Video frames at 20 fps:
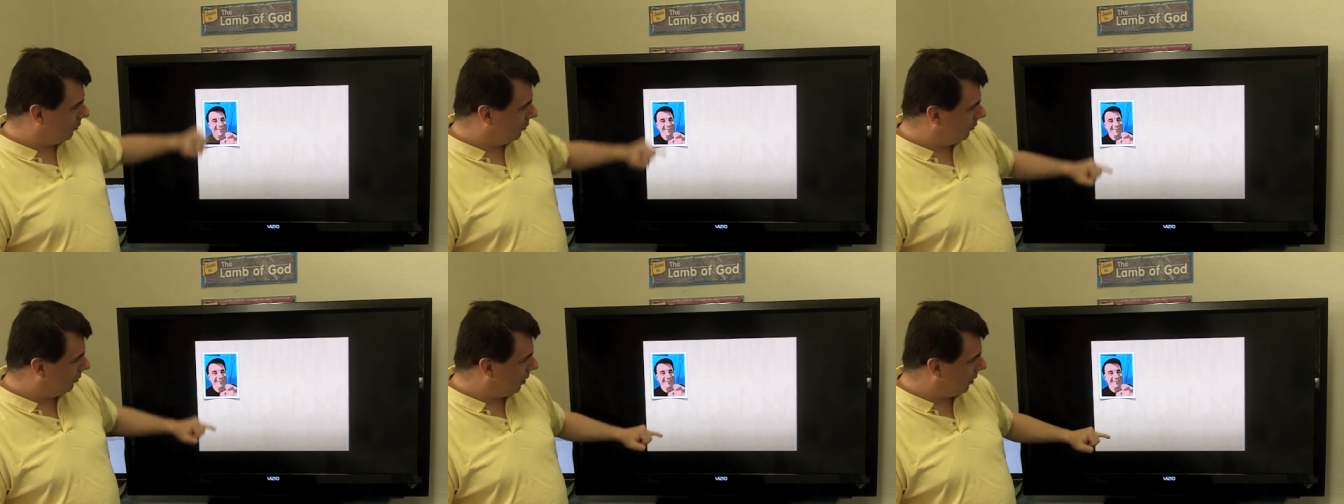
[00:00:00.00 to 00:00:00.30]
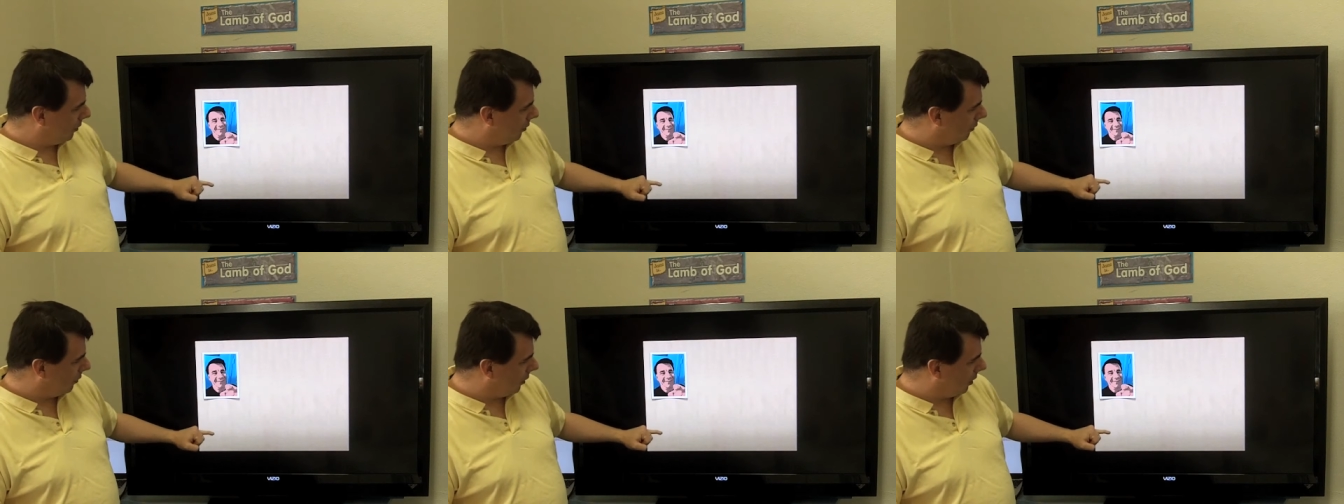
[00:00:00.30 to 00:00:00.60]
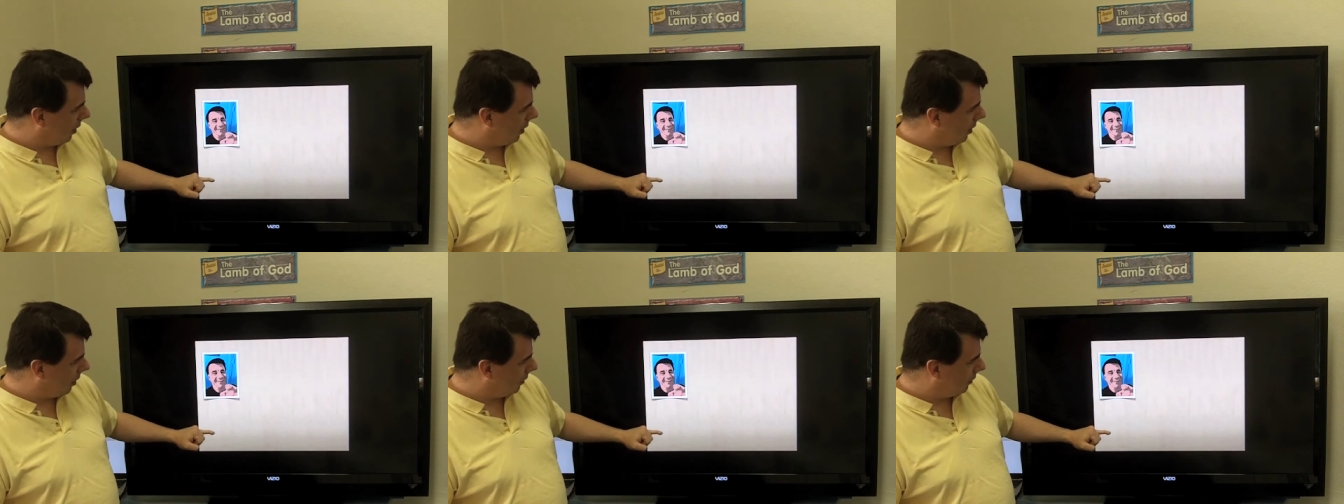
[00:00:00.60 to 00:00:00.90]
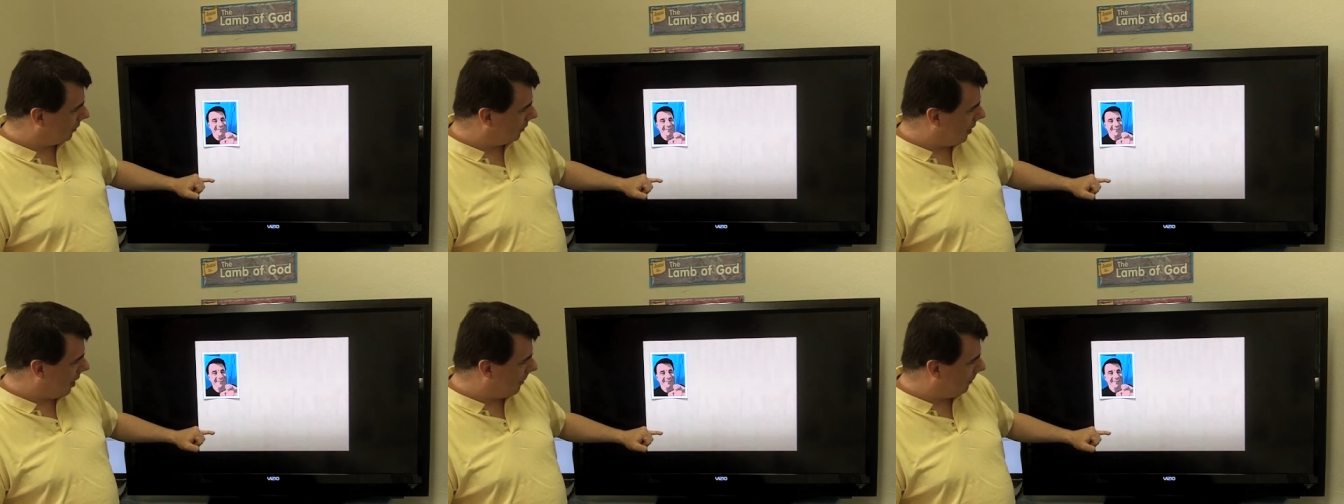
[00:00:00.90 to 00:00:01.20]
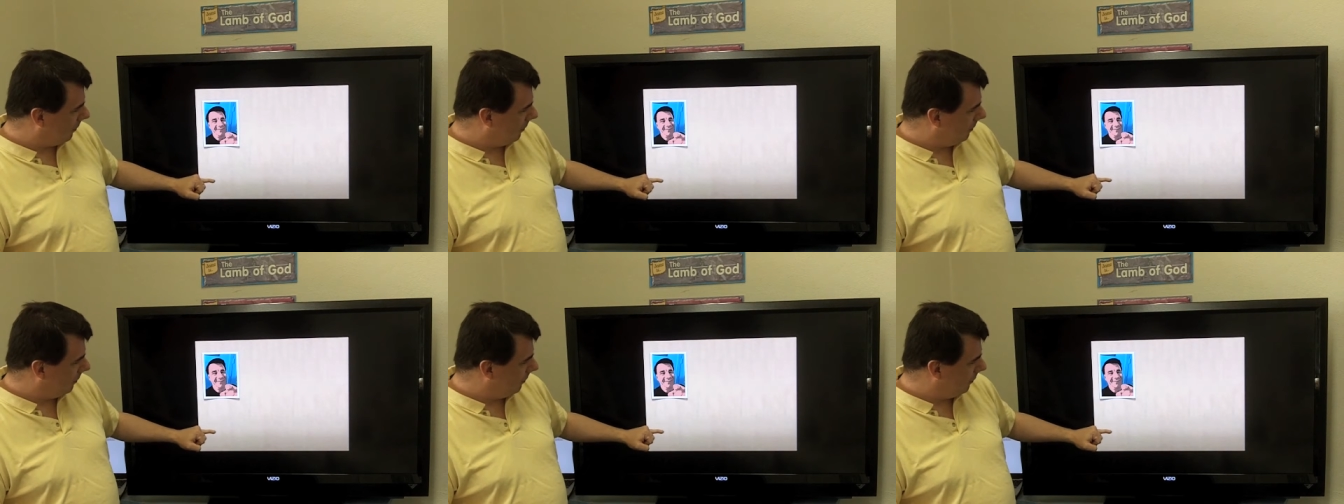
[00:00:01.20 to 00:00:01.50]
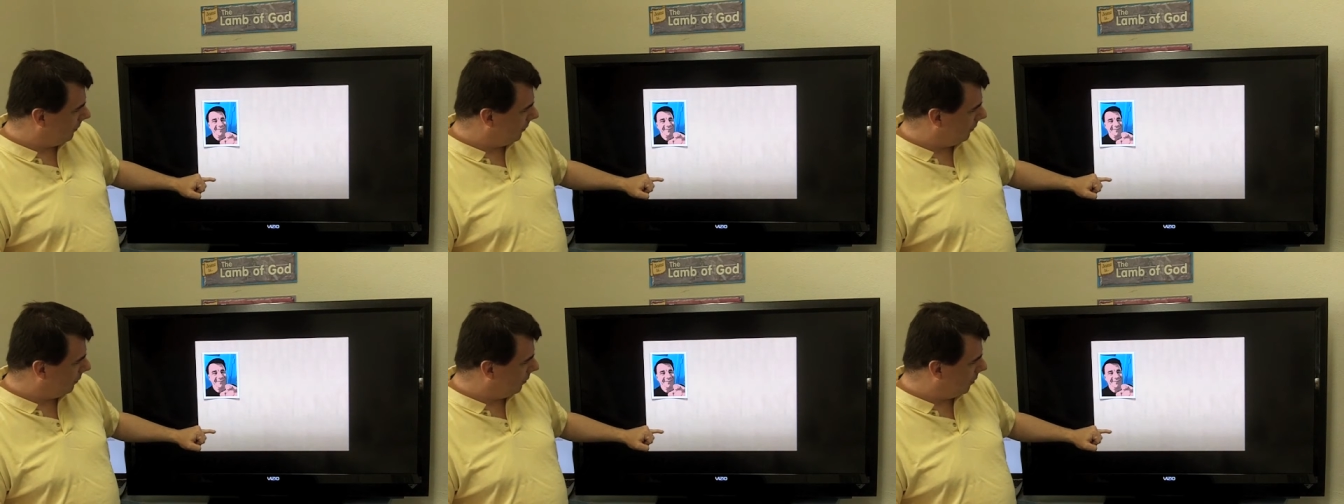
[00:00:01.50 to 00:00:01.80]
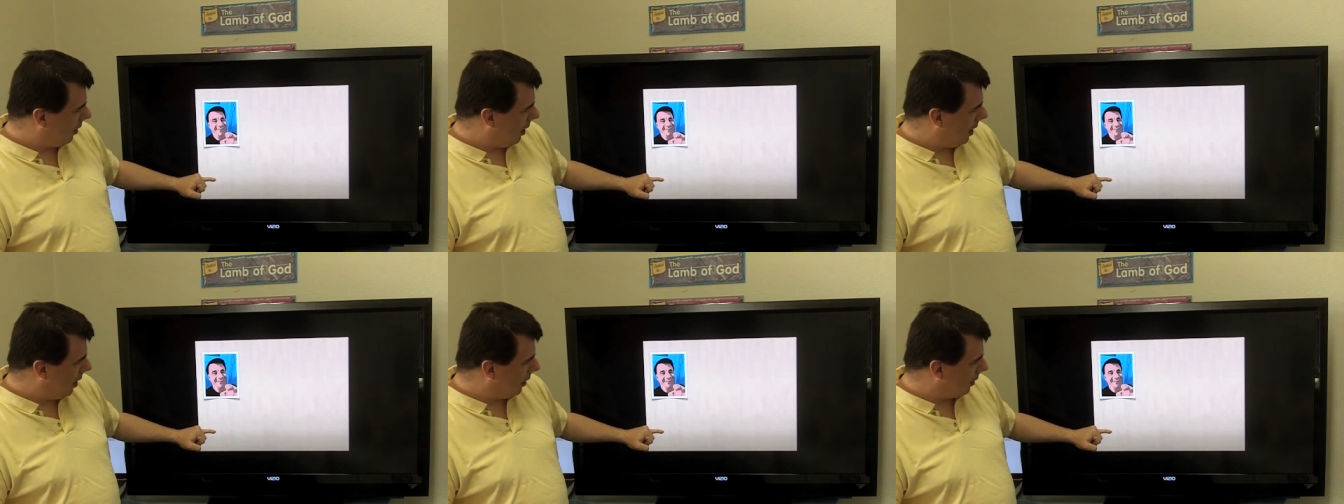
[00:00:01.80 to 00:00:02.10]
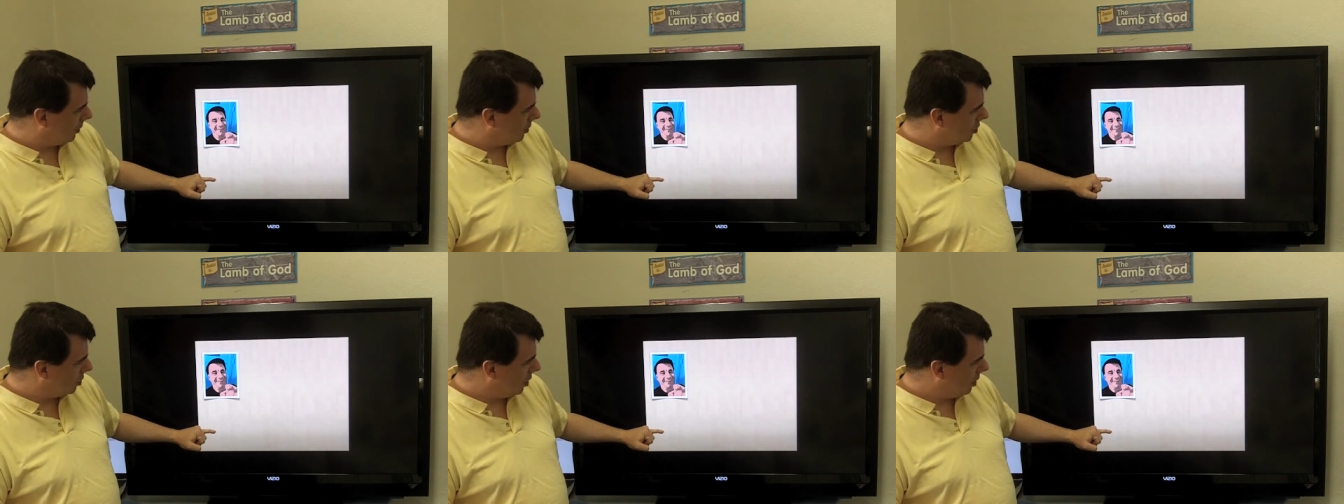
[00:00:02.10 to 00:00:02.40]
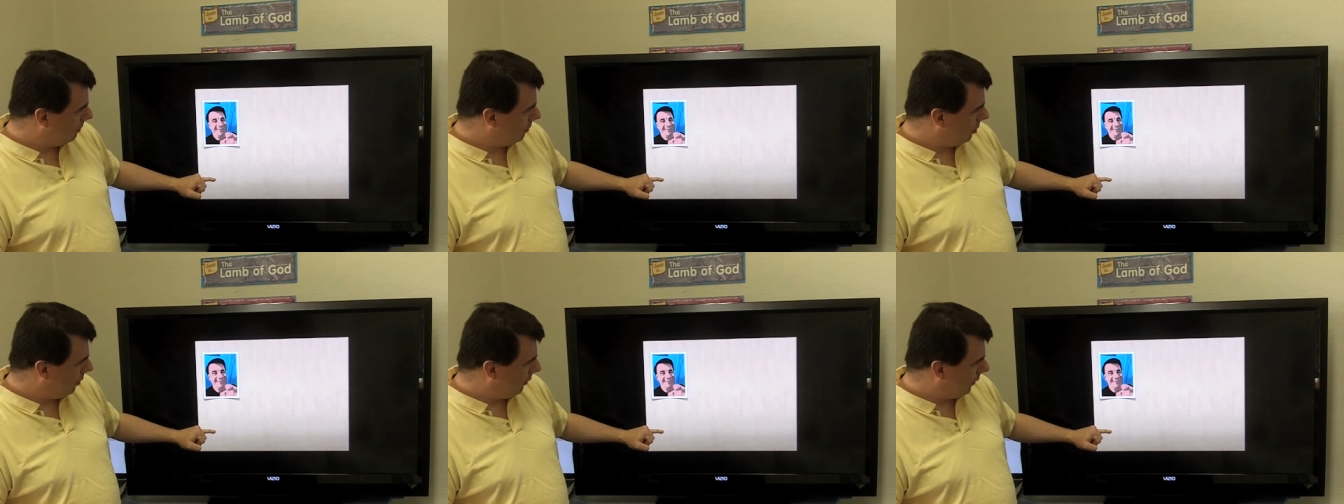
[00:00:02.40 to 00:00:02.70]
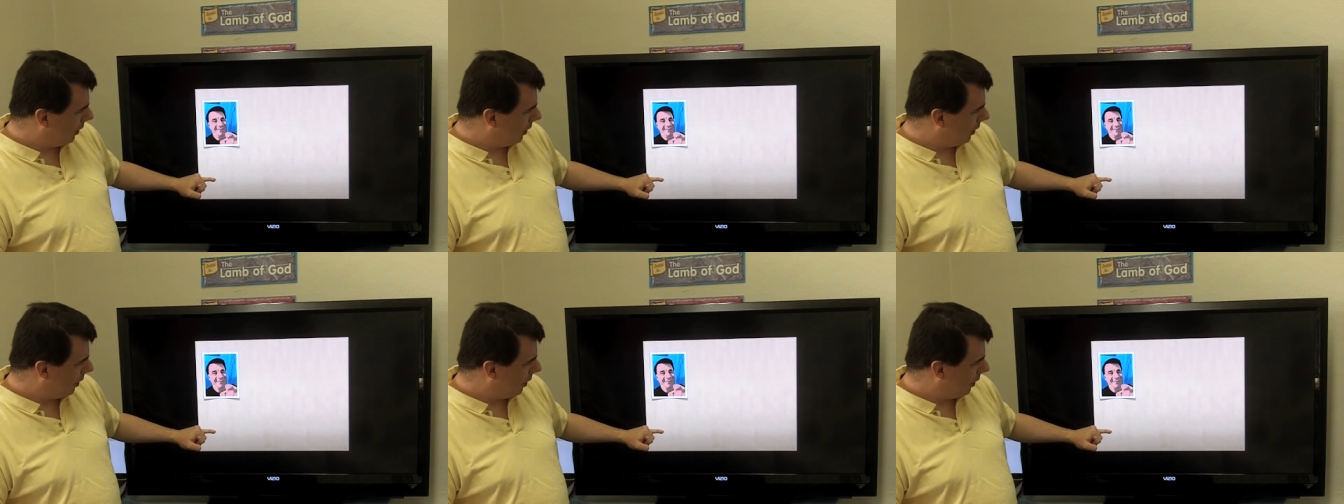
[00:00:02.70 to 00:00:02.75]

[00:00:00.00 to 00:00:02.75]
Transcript: set to the uh, top edge, it would